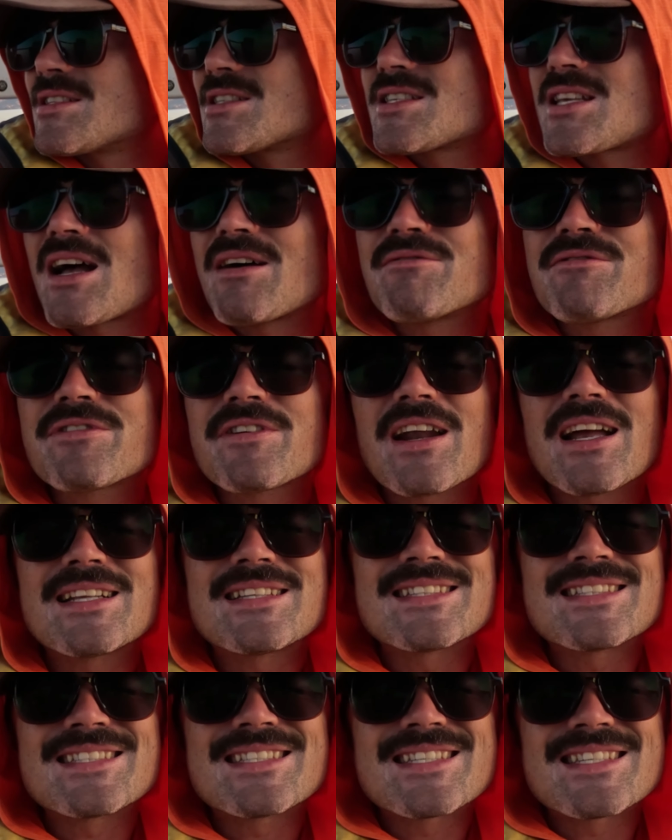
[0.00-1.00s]
San
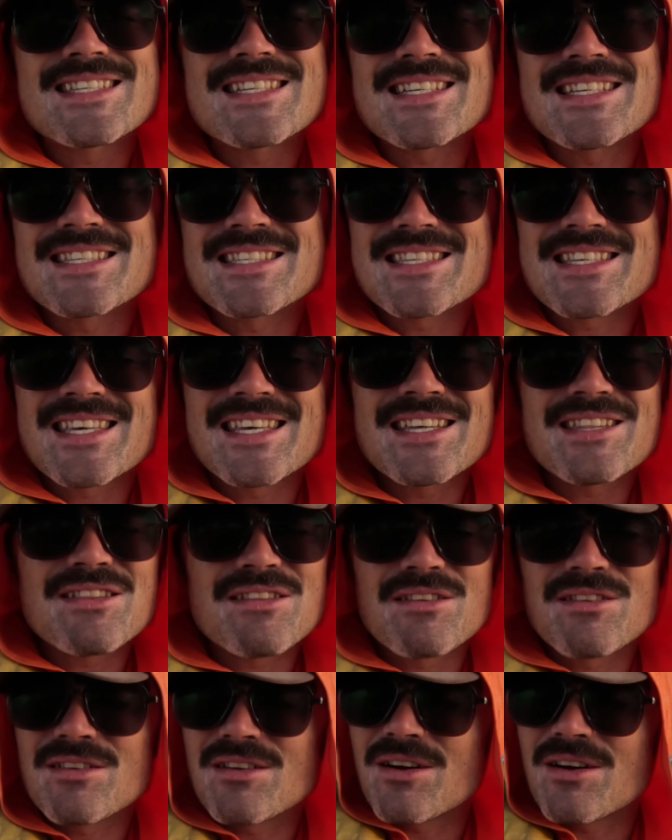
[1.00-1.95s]
Francisquito.